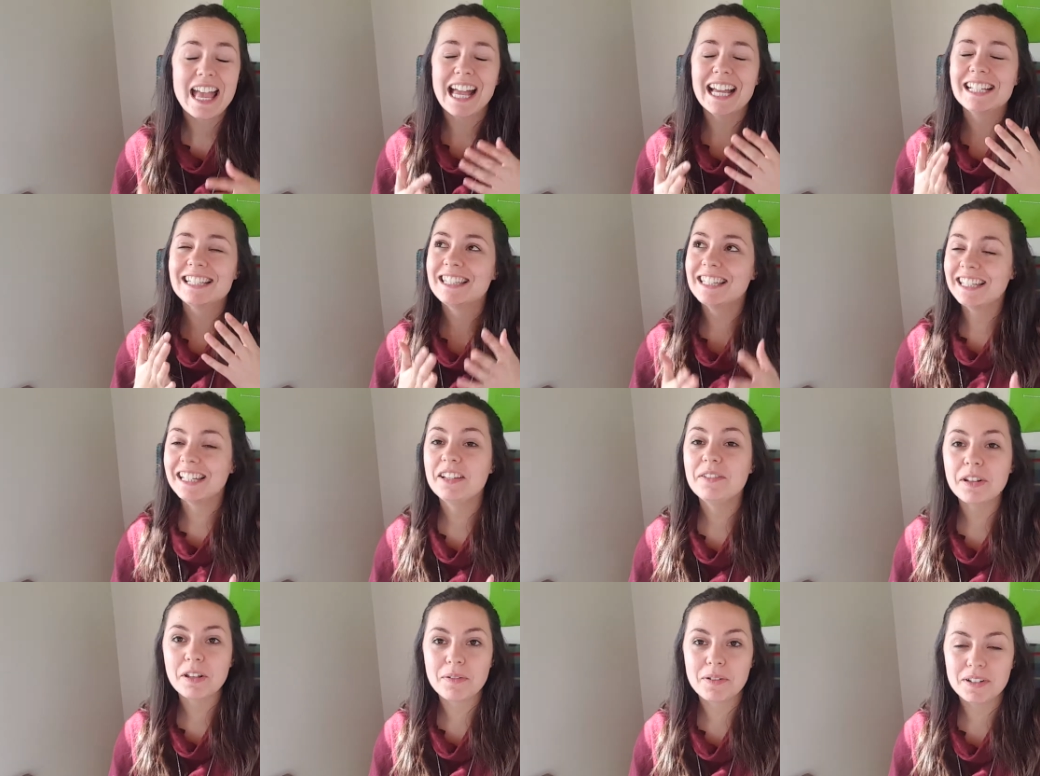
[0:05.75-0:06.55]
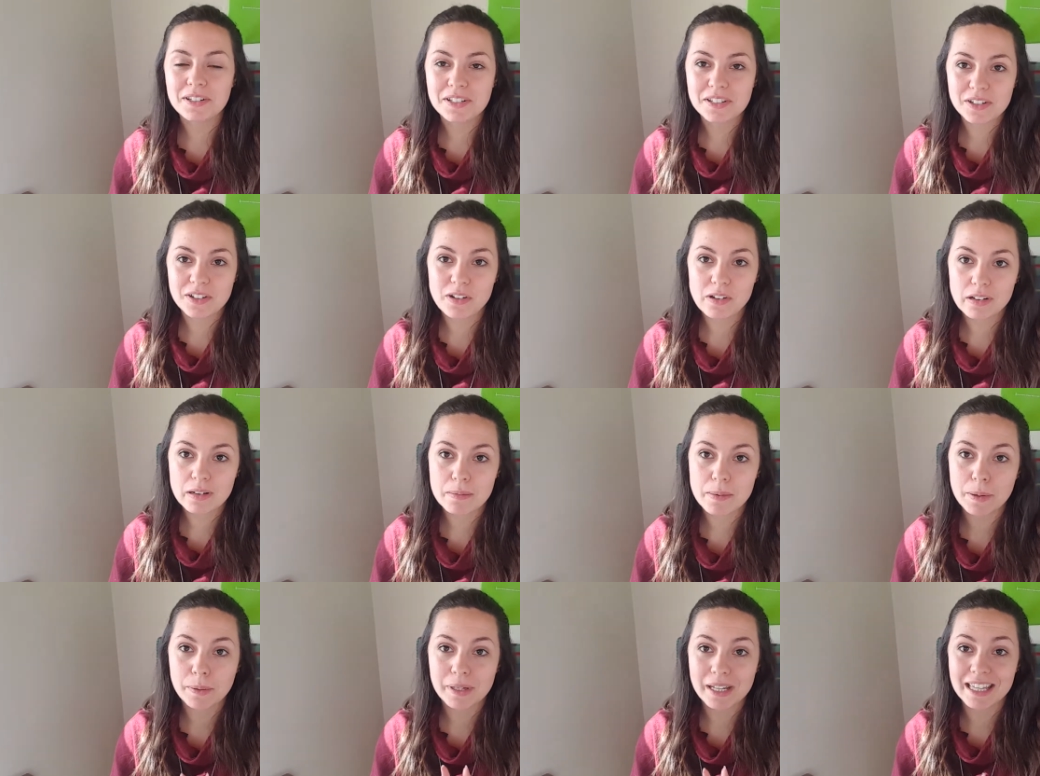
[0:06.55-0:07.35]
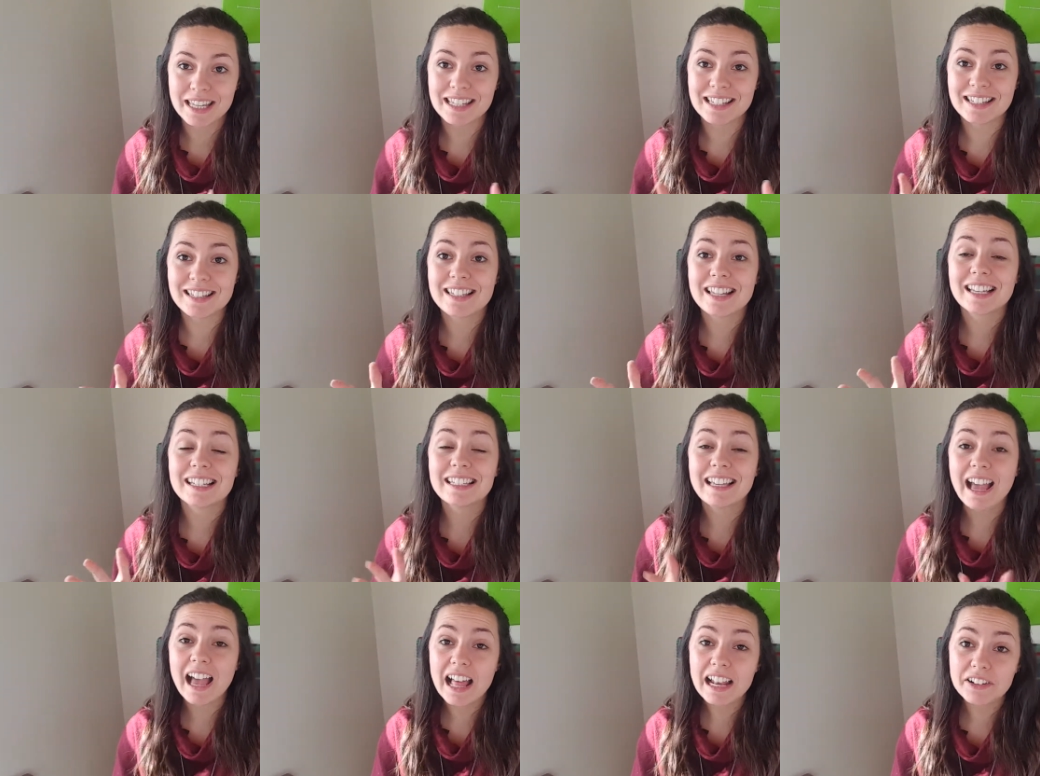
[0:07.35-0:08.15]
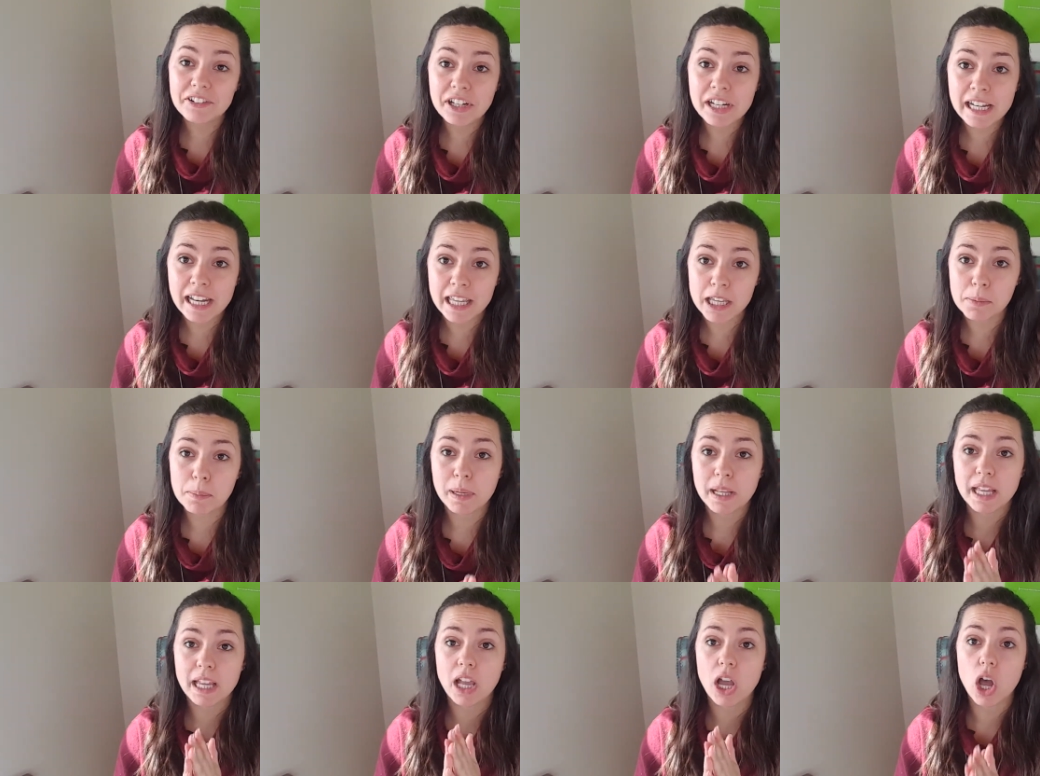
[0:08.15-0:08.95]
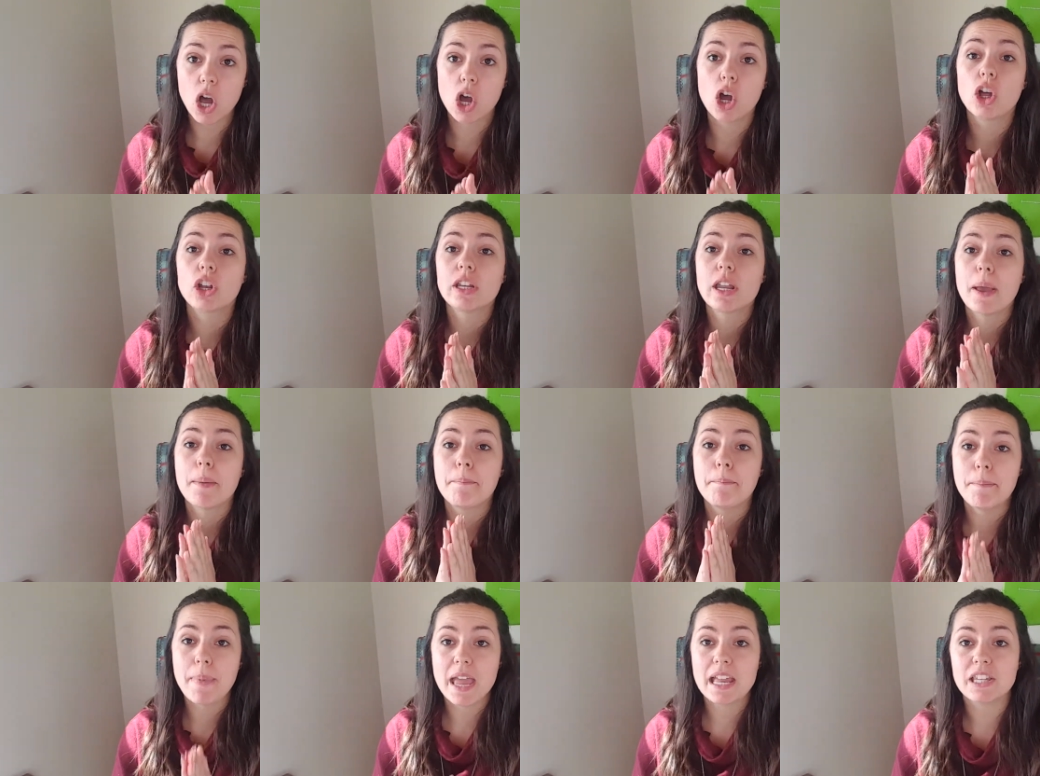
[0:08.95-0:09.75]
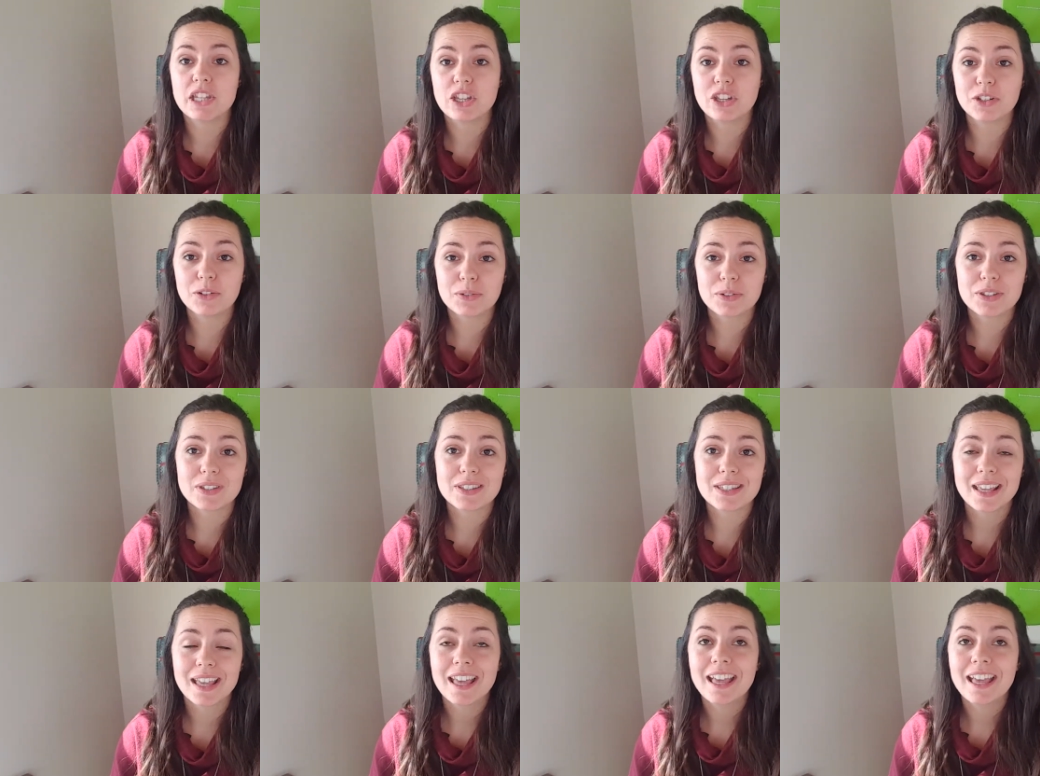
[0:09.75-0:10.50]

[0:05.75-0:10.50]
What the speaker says: And today what I want to talk about is calorie labelling on menus.